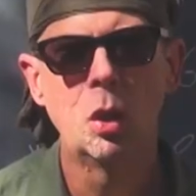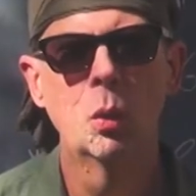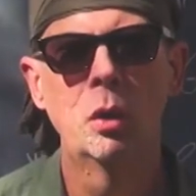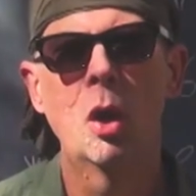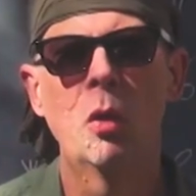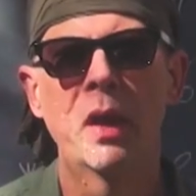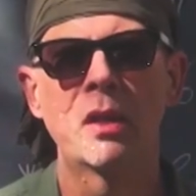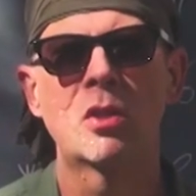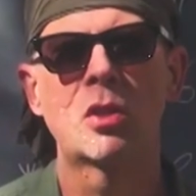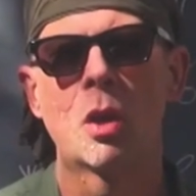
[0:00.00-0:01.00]
you will know
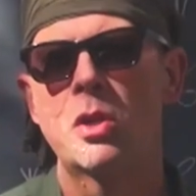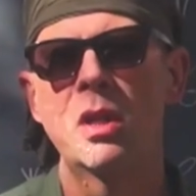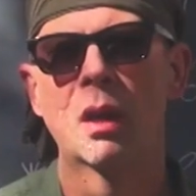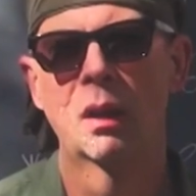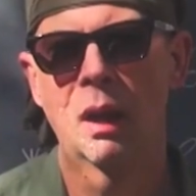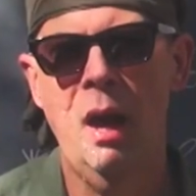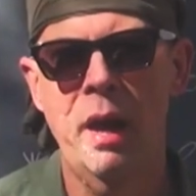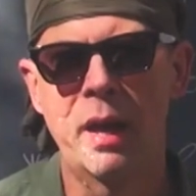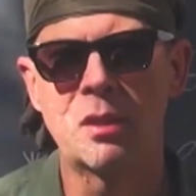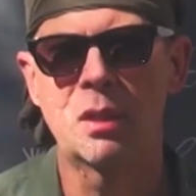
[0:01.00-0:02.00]
that Sergeant
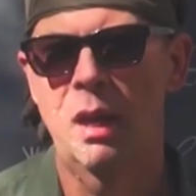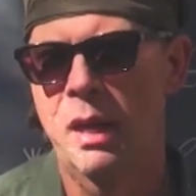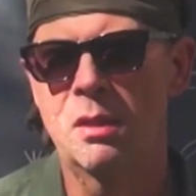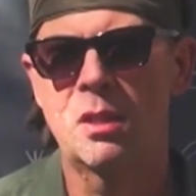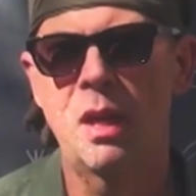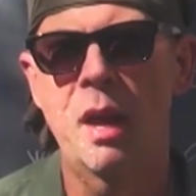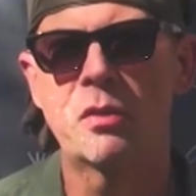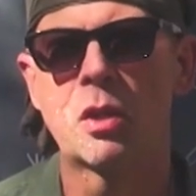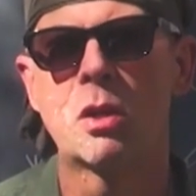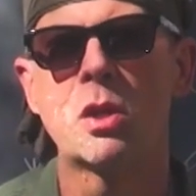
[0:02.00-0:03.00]
Elias and
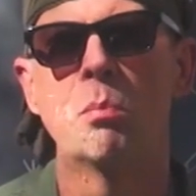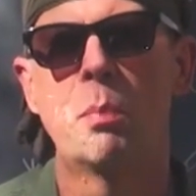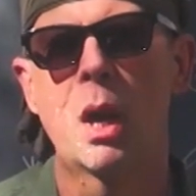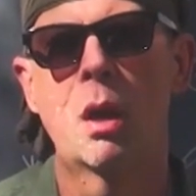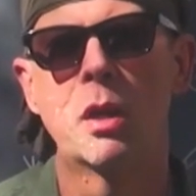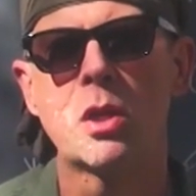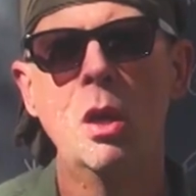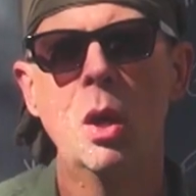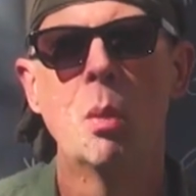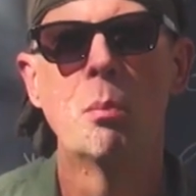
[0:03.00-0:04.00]
Staff Sergeant Barnes
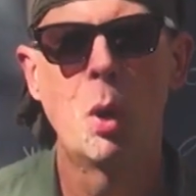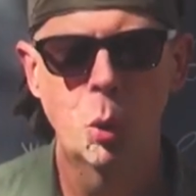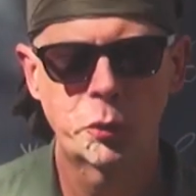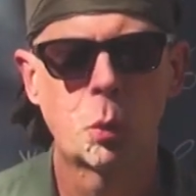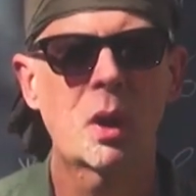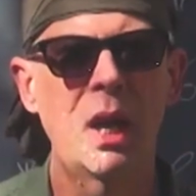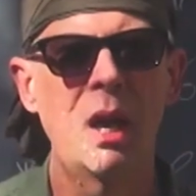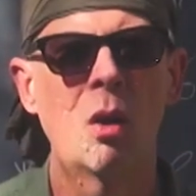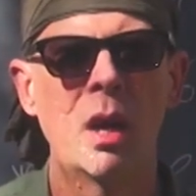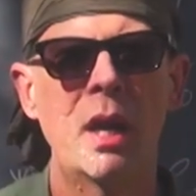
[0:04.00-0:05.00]
both were
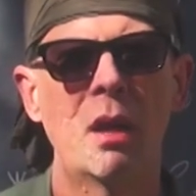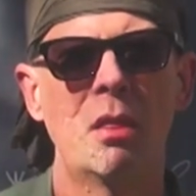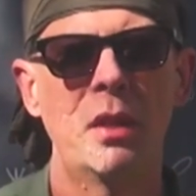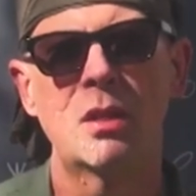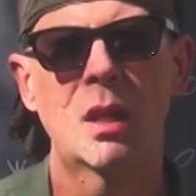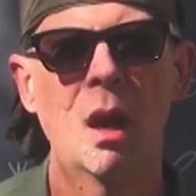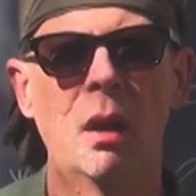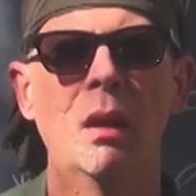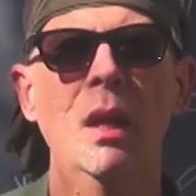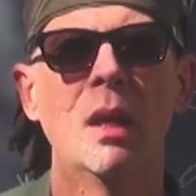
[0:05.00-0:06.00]
carrying this
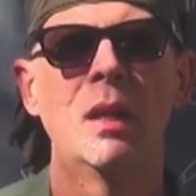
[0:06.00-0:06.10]
gun,